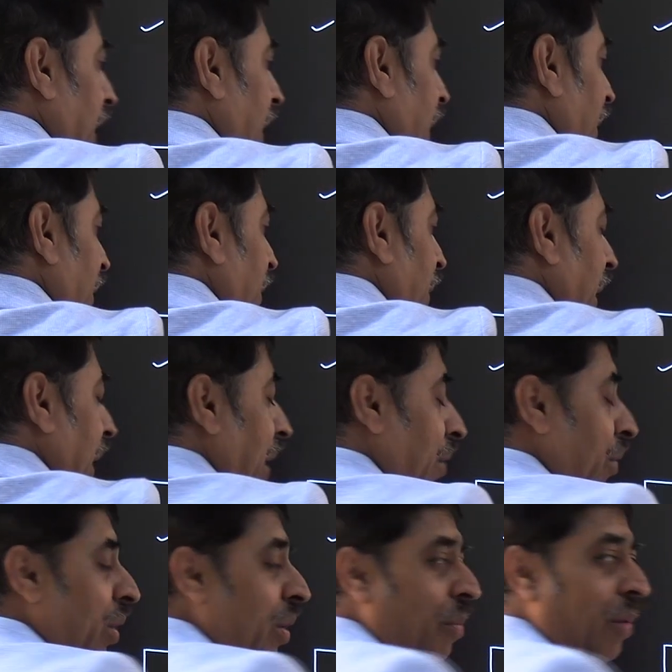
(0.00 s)
It is going
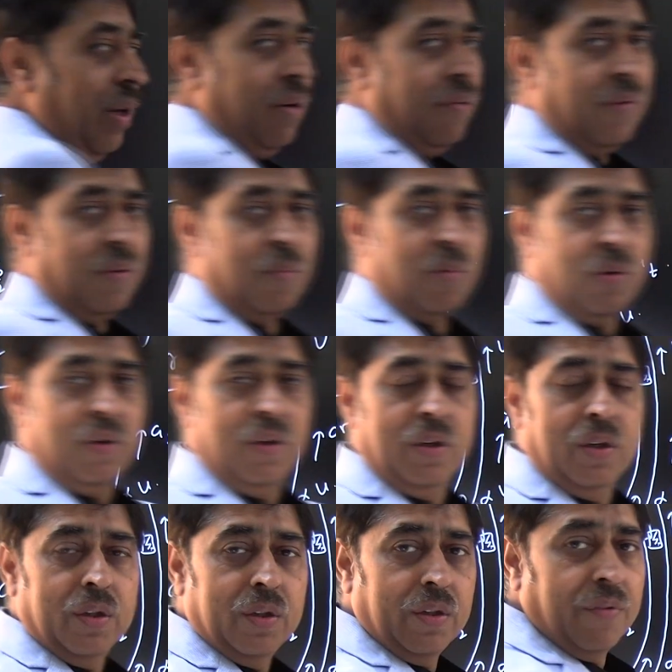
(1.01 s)
into the plane of the board.
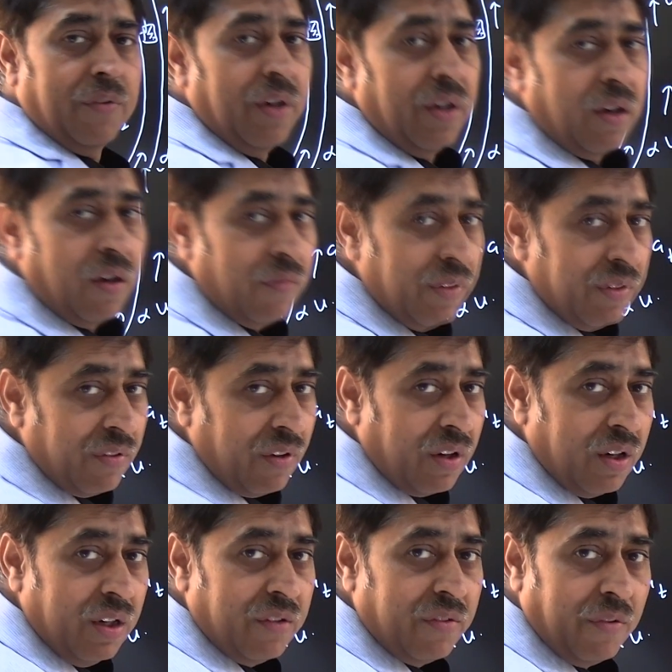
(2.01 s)
The center of the
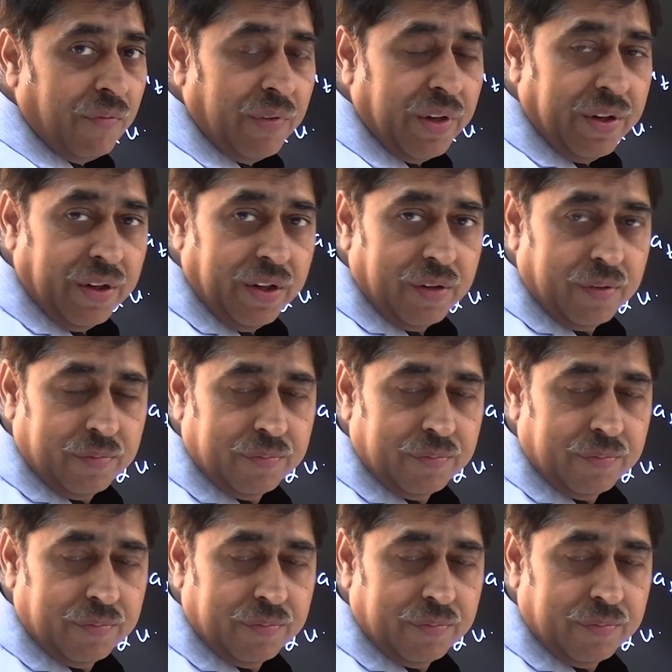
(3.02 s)
circle is somewhere here.